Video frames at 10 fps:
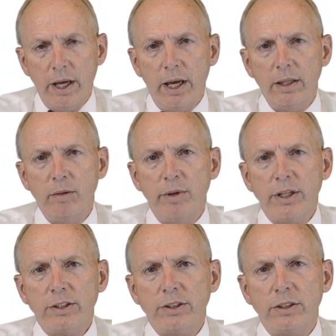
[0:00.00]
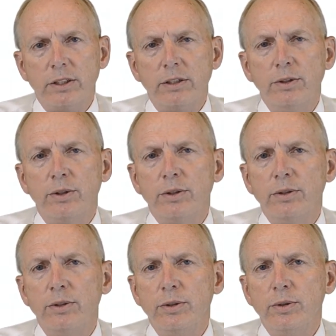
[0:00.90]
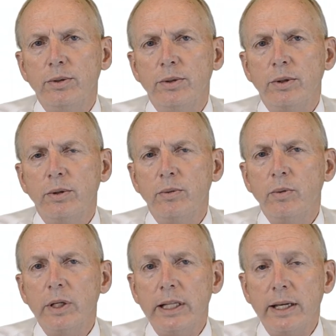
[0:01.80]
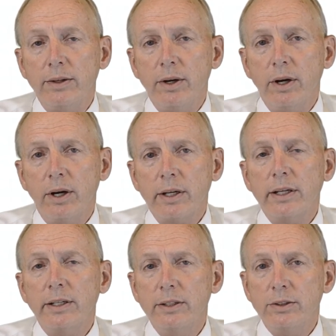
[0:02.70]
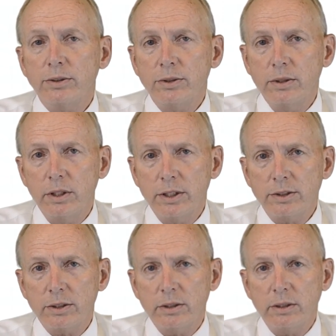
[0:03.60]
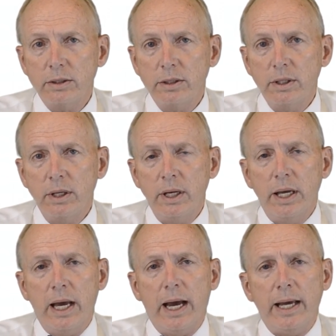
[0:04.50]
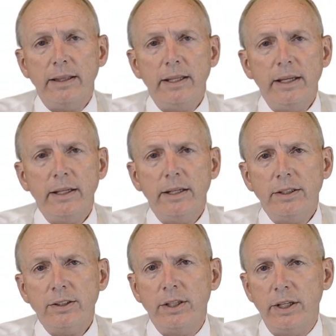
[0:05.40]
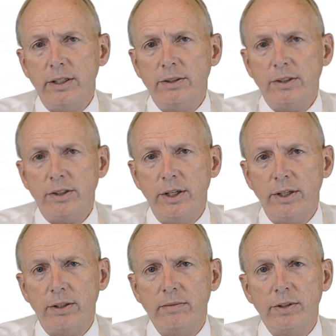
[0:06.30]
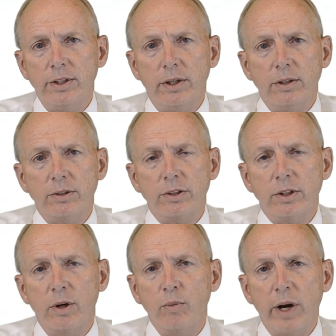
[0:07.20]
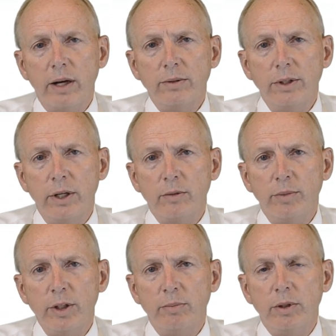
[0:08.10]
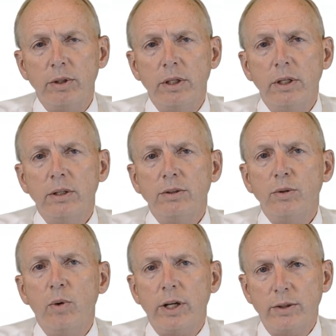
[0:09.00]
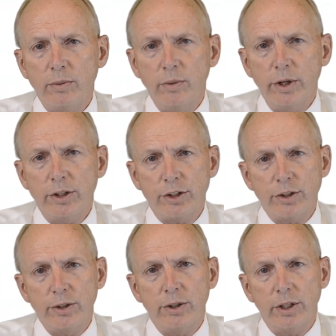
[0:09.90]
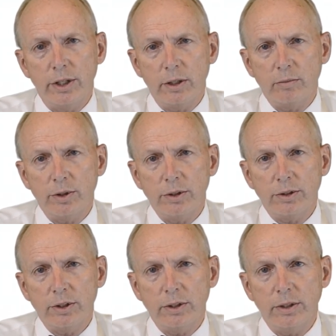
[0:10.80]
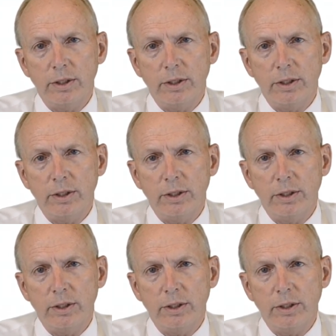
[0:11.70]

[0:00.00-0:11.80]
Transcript: And the best you can do when they talk is to listen. I think it is the instinct of adults around young people to want to reassure a young person,